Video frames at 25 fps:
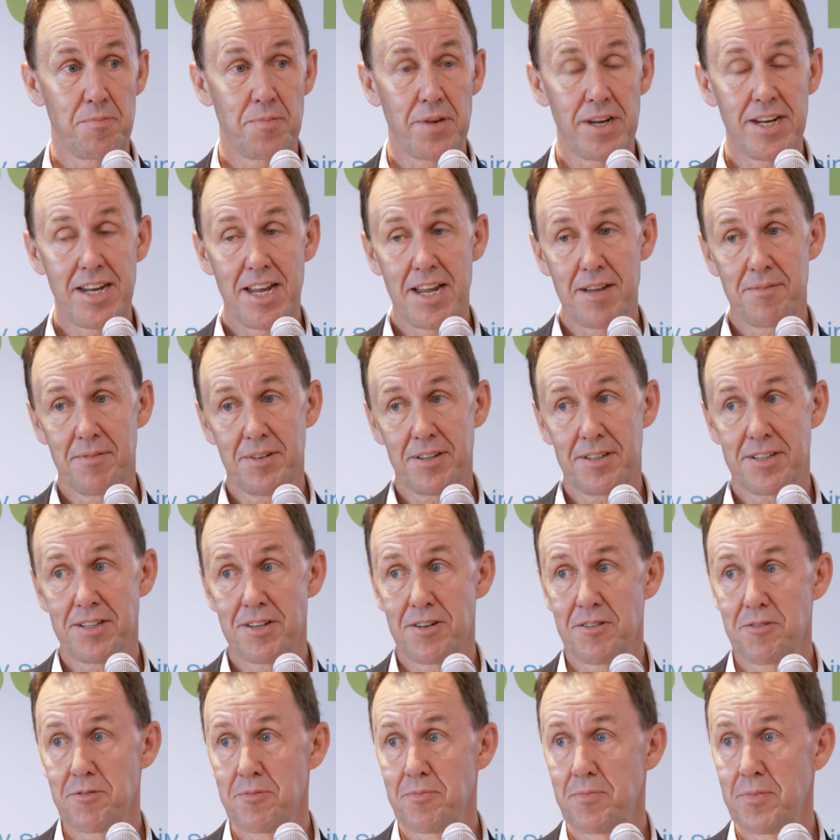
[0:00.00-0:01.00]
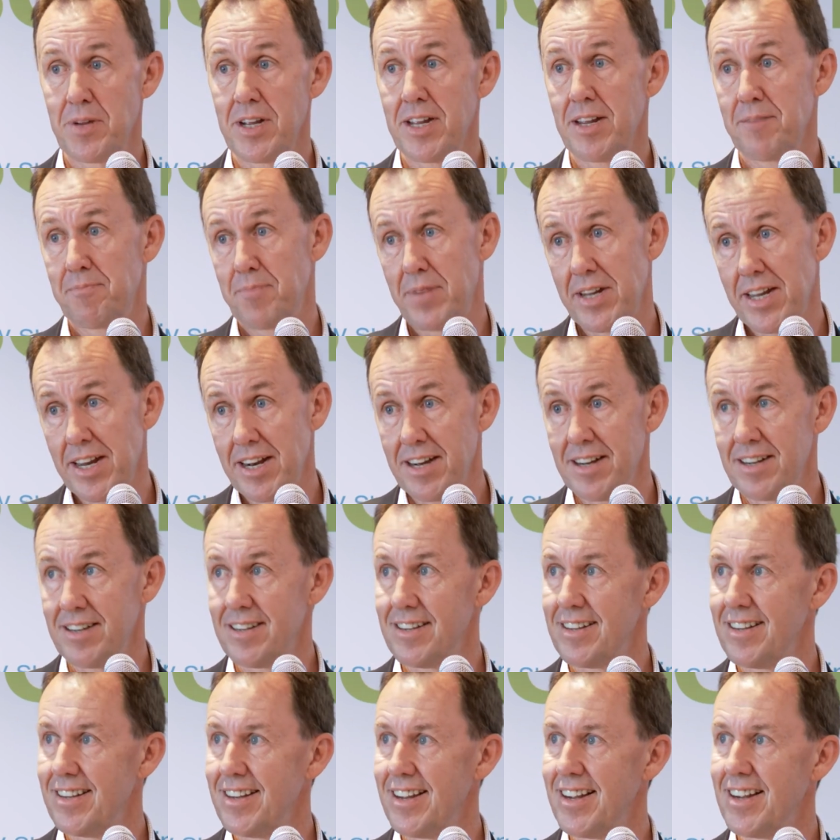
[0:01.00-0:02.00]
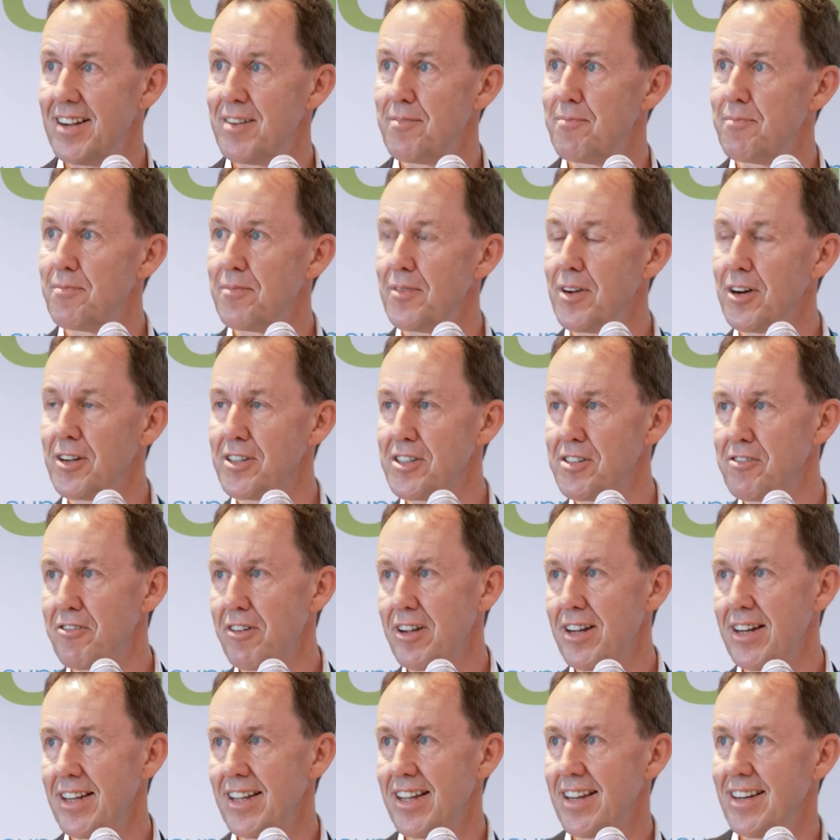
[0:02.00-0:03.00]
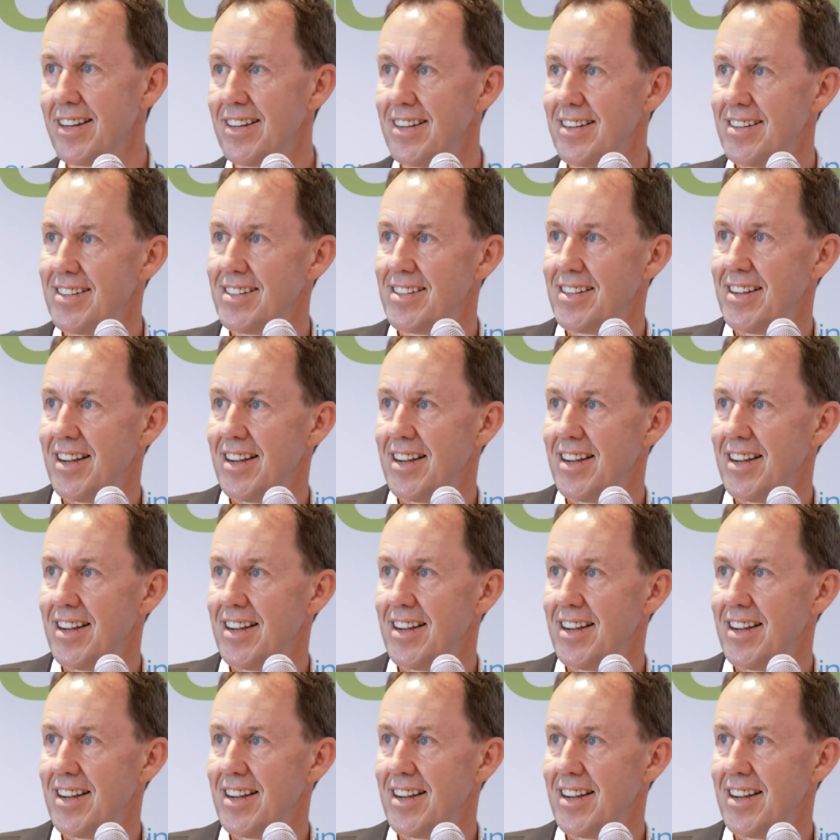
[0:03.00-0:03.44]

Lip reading: being able to be in Australian